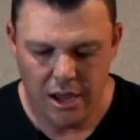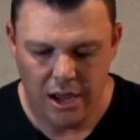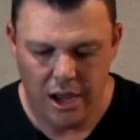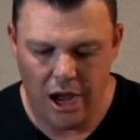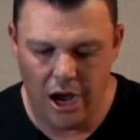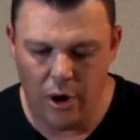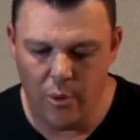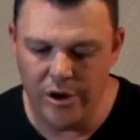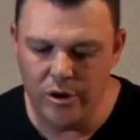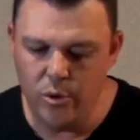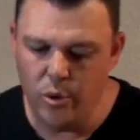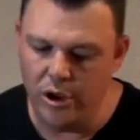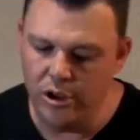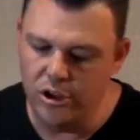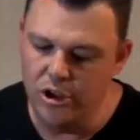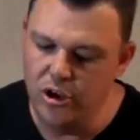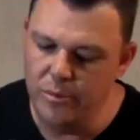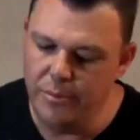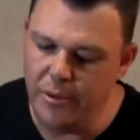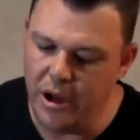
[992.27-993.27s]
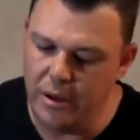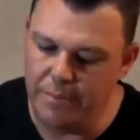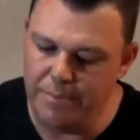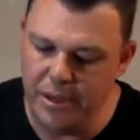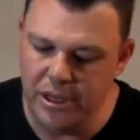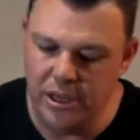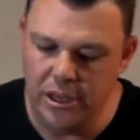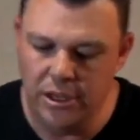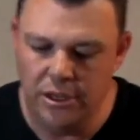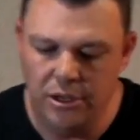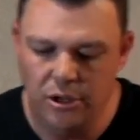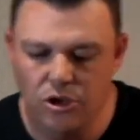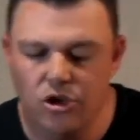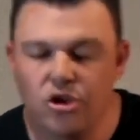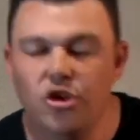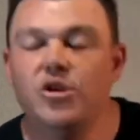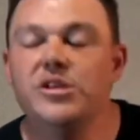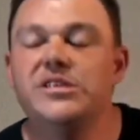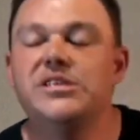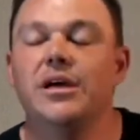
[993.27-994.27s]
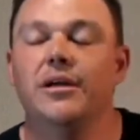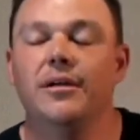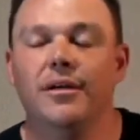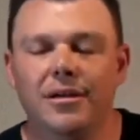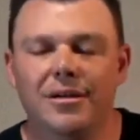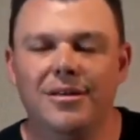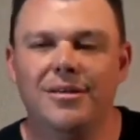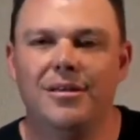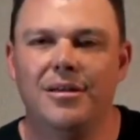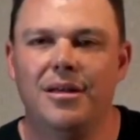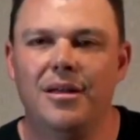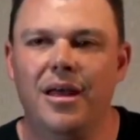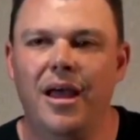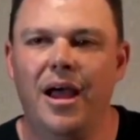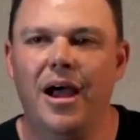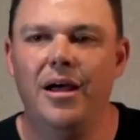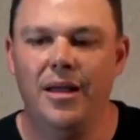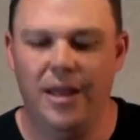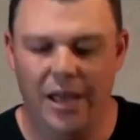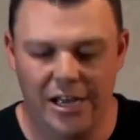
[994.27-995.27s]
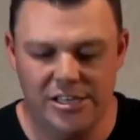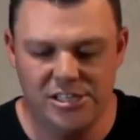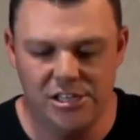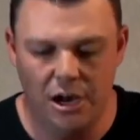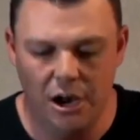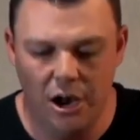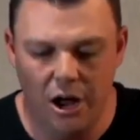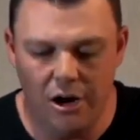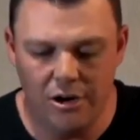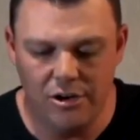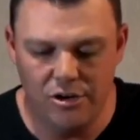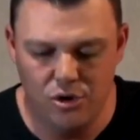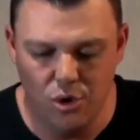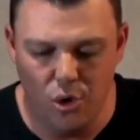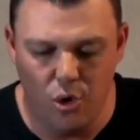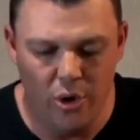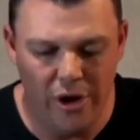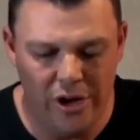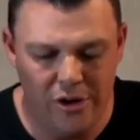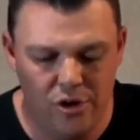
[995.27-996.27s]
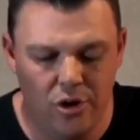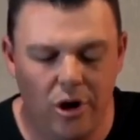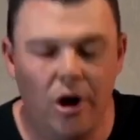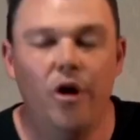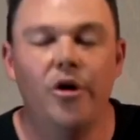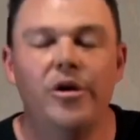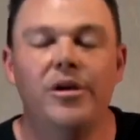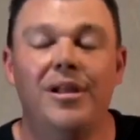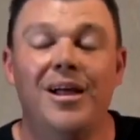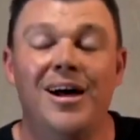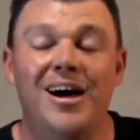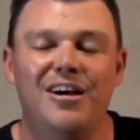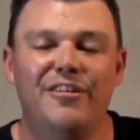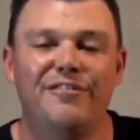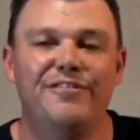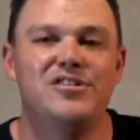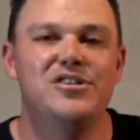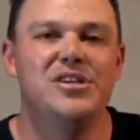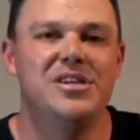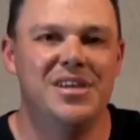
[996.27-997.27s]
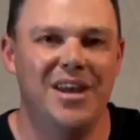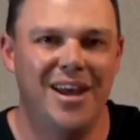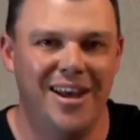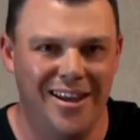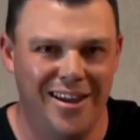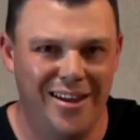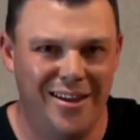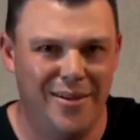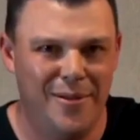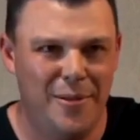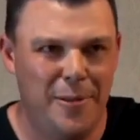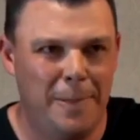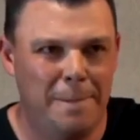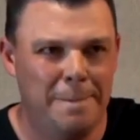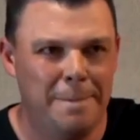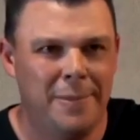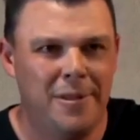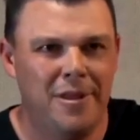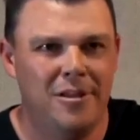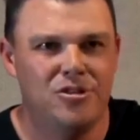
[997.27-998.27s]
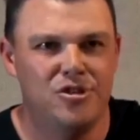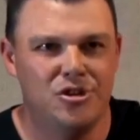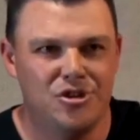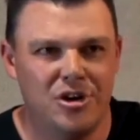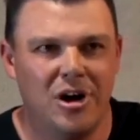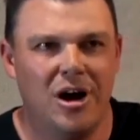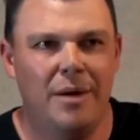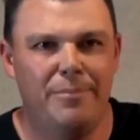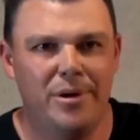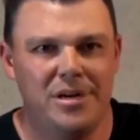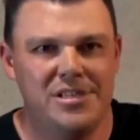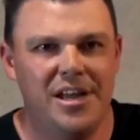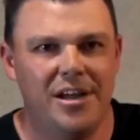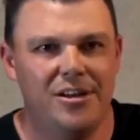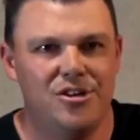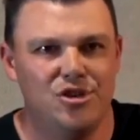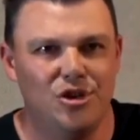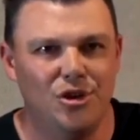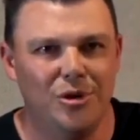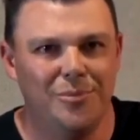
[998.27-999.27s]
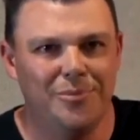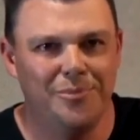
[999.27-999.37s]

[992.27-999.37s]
I wonder what you might be using as a locked door in your own life today to try to protect you.